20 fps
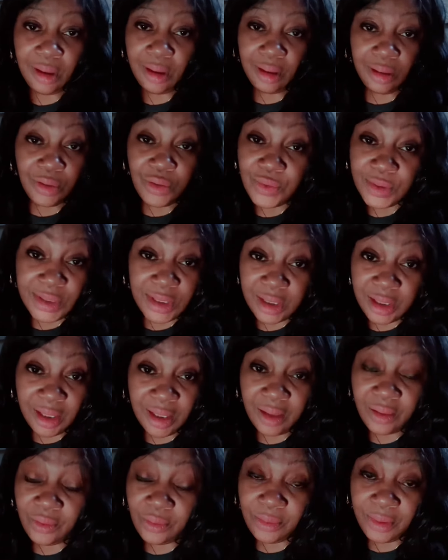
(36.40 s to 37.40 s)
Use a
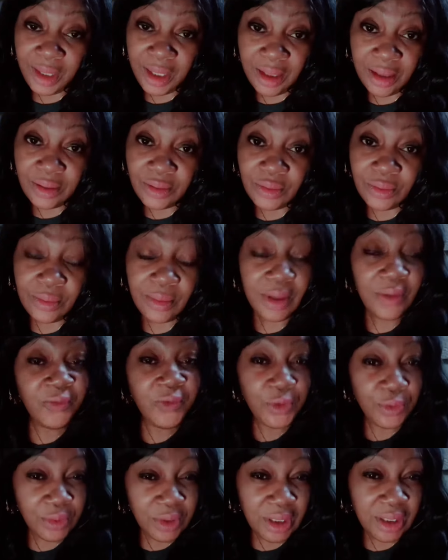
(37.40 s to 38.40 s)
yellow candle if
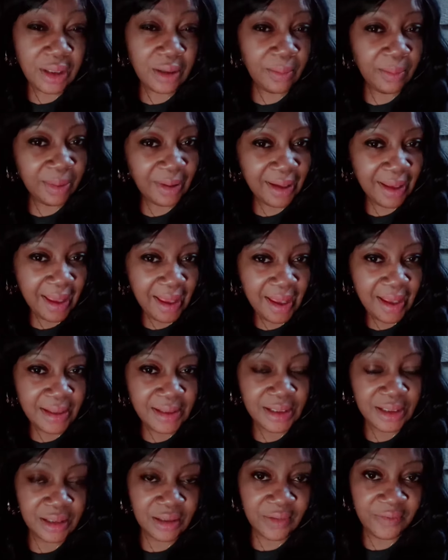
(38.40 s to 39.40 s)
you need a
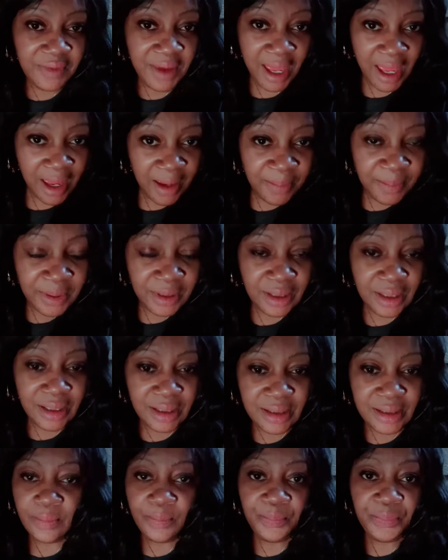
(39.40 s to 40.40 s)
blast of
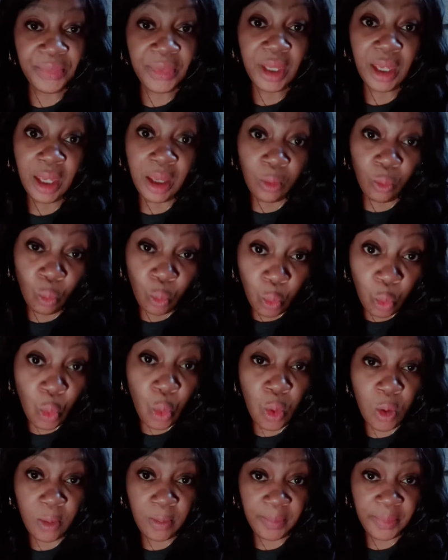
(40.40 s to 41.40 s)
happiness and
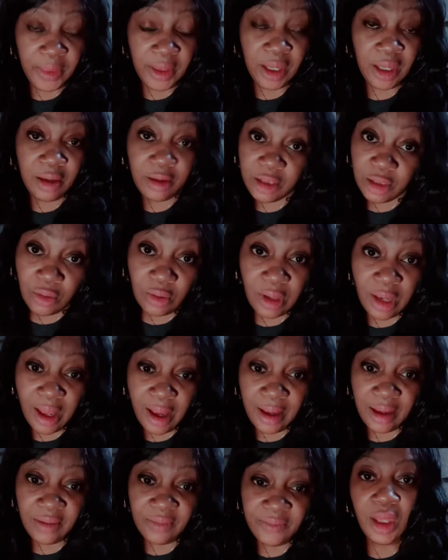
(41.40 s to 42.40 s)
warmth in your
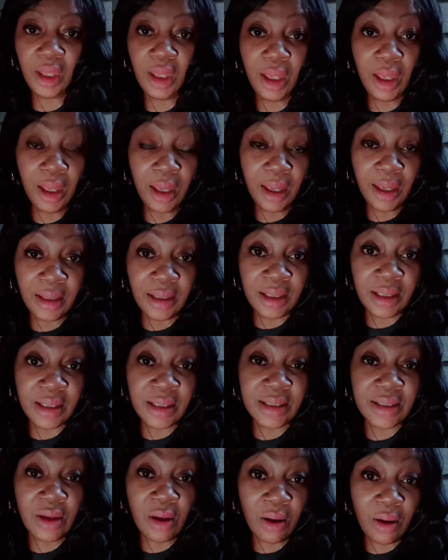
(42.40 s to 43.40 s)
life. And it
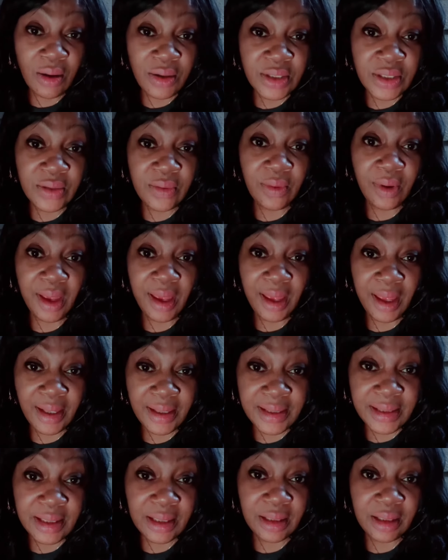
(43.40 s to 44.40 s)
is also
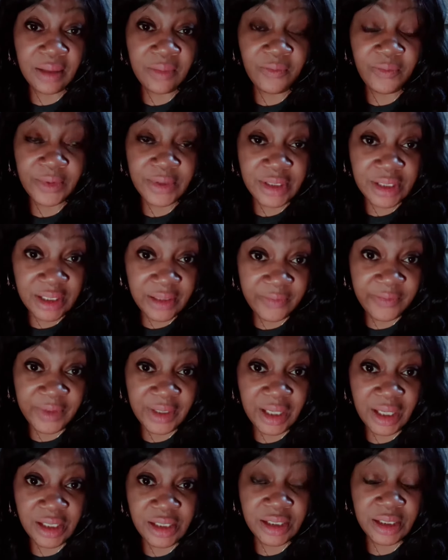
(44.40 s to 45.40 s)
excellent for
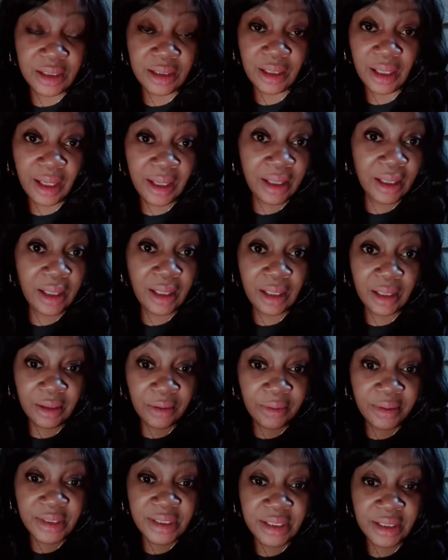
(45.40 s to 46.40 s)
divination and
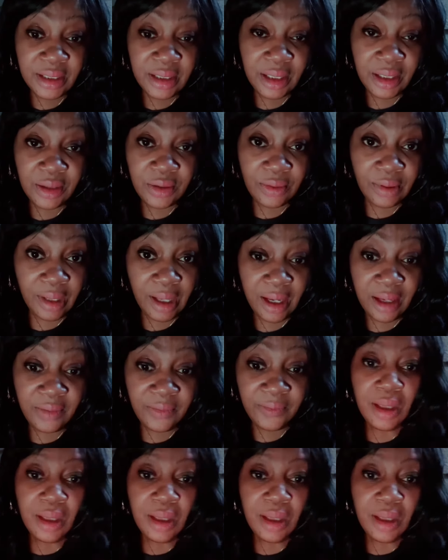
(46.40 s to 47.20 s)
clarity in your life.